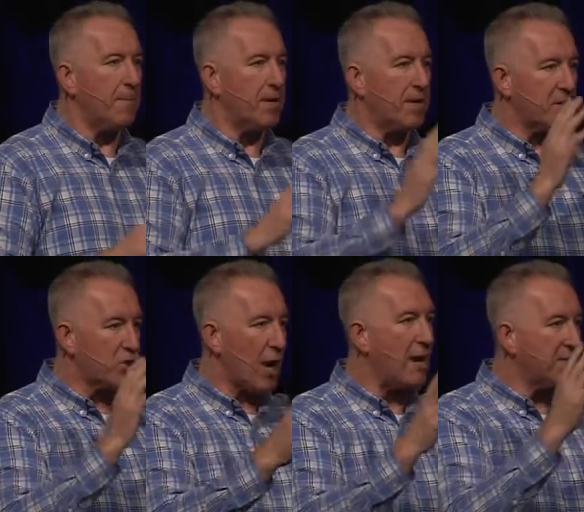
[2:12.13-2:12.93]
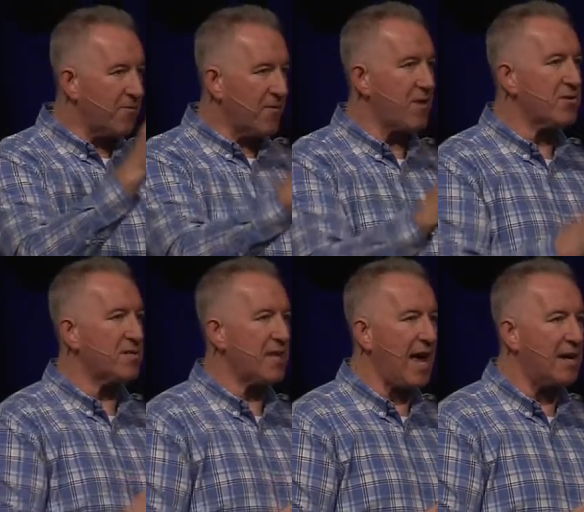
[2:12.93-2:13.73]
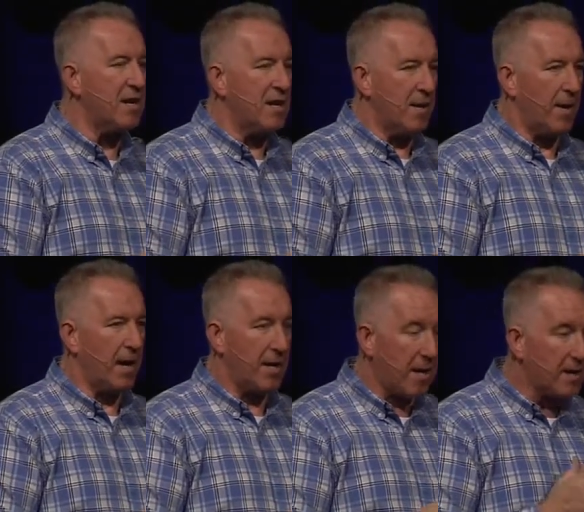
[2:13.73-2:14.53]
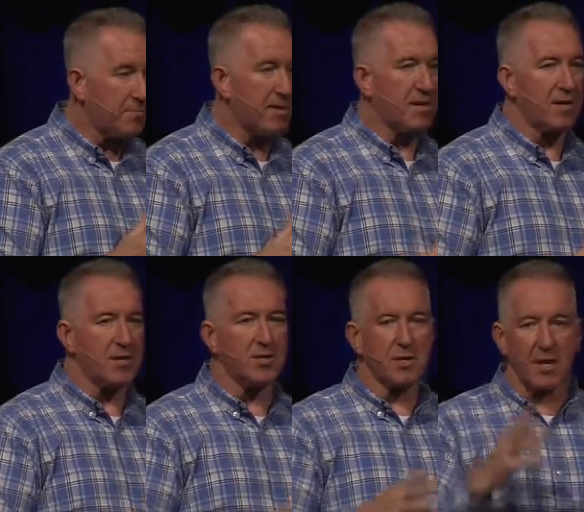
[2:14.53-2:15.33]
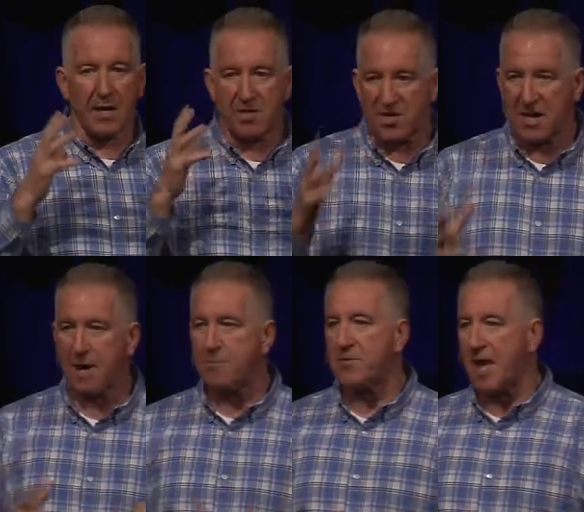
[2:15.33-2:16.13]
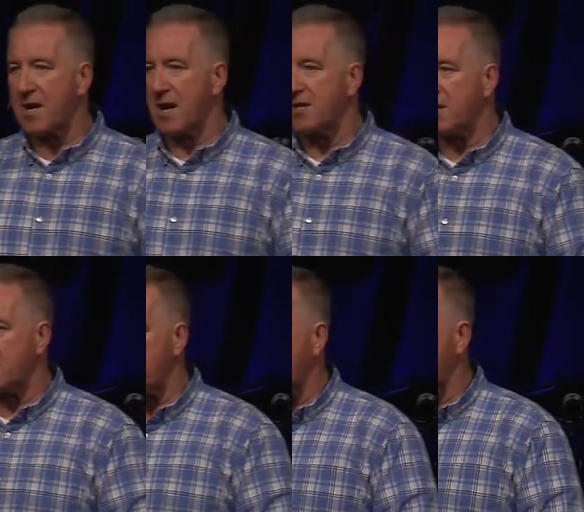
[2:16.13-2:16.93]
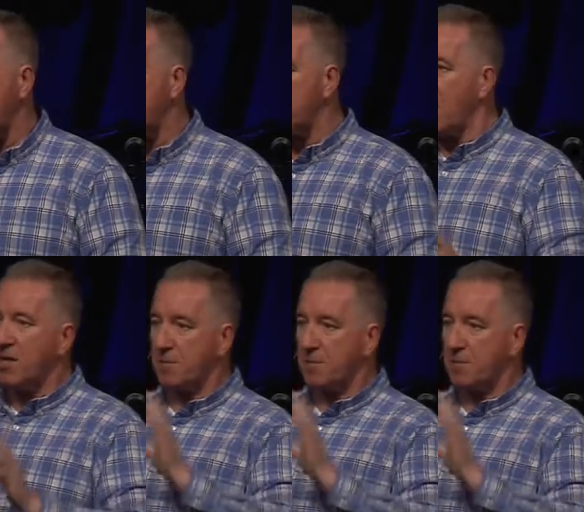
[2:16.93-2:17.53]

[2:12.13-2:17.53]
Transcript: The scribes and the Pharisees had an unexpected collision. The disciples had an unexpected collision.